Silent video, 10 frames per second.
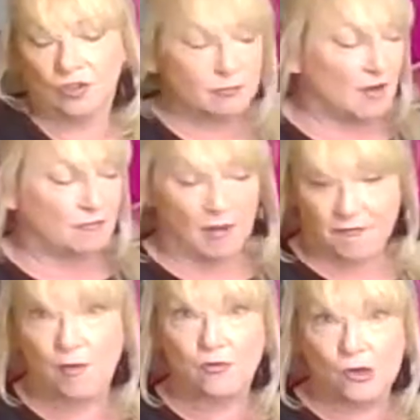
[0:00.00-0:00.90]
My
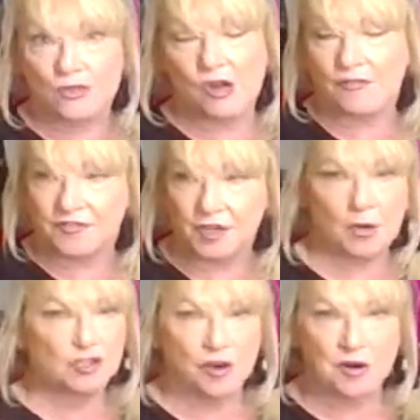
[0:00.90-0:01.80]
phone goes off.
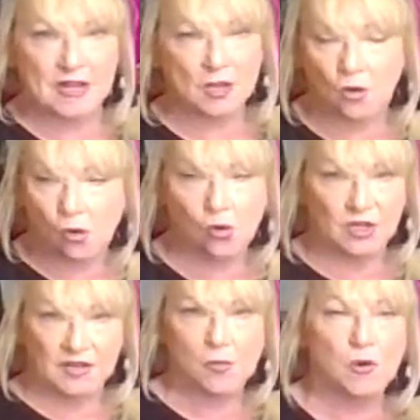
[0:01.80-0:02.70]
I try to make a call
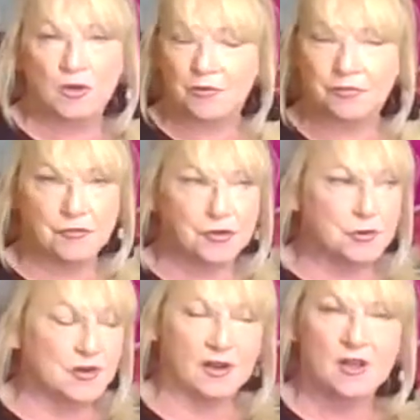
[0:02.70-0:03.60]
and it won't go
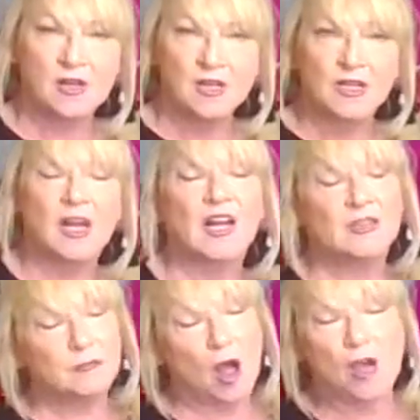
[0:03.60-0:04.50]
through.
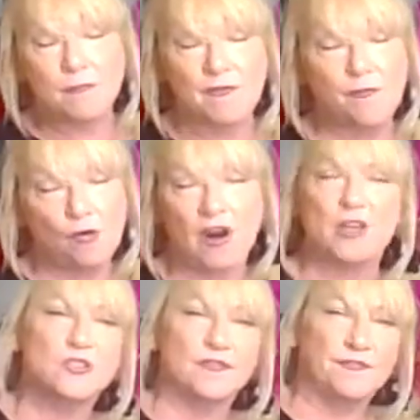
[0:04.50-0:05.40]
And before I
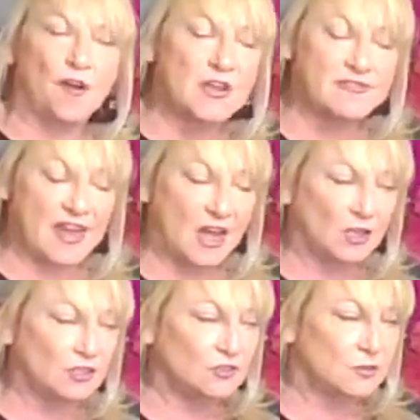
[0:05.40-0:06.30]
used to fight that. I
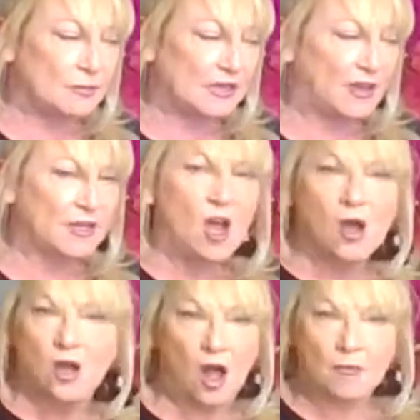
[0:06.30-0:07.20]
used to be like,
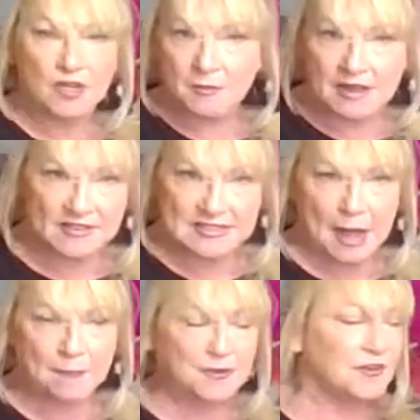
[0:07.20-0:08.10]
I'm going to make this
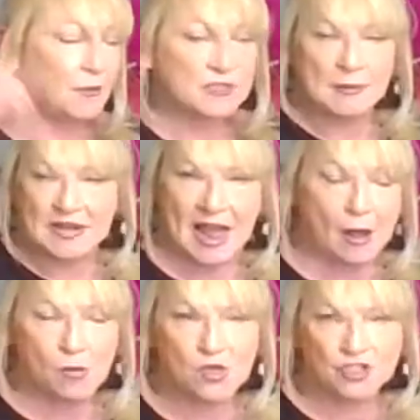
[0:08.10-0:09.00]
happen. I would spend
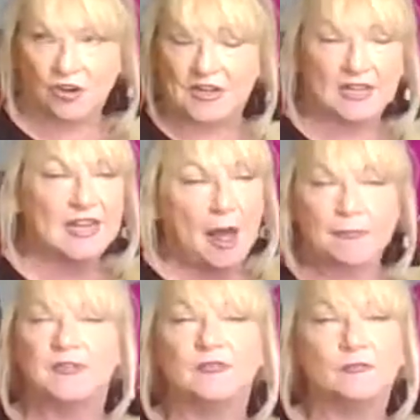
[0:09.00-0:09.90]
hours trying to get it
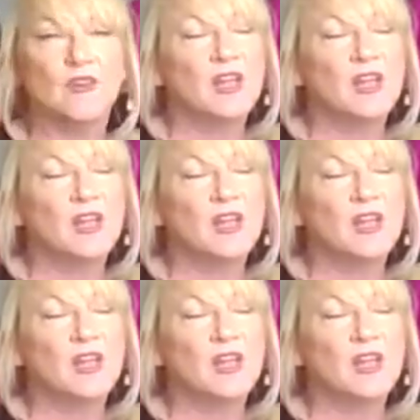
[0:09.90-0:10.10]
happen.